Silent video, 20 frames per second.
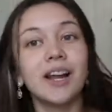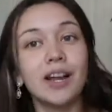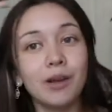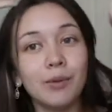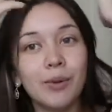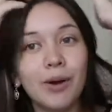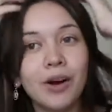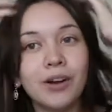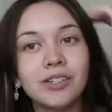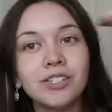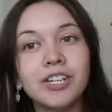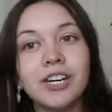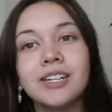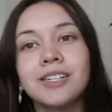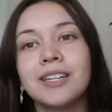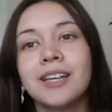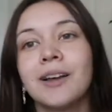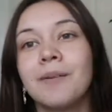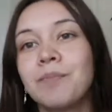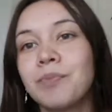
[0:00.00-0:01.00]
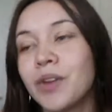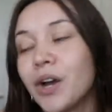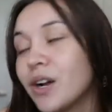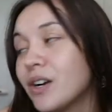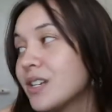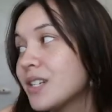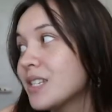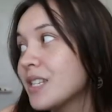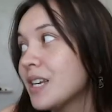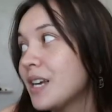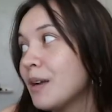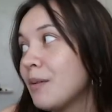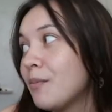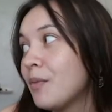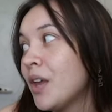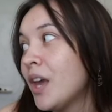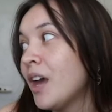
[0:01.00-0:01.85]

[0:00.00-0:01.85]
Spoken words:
I apologize, honestly.